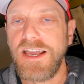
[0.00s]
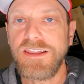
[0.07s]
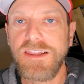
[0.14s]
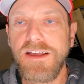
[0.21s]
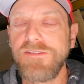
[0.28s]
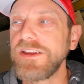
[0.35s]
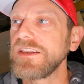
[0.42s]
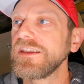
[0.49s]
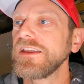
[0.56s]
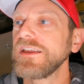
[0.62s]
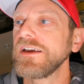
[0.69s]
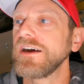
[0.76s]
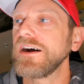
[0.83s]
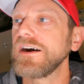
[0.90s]
I love it.
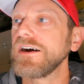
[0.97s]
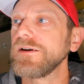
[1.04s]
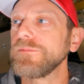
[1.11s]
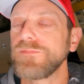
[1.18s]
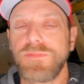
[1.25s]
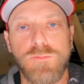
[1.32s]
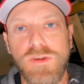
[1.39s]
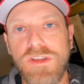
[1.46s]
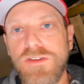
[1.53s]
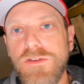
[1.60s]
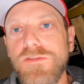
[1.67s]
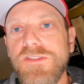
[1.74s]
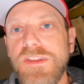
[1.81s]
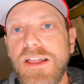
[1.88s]
We
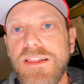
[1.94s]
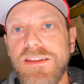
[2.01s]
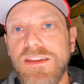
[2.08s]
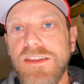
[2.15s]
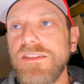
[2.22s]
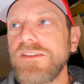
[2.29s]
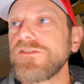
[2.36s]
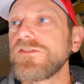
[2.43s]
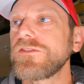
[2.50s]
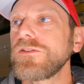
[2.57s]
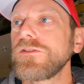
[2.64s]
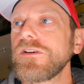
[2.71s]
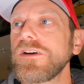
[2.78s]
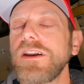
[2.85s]
do sell it in the
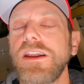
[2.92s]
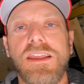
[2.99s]
store.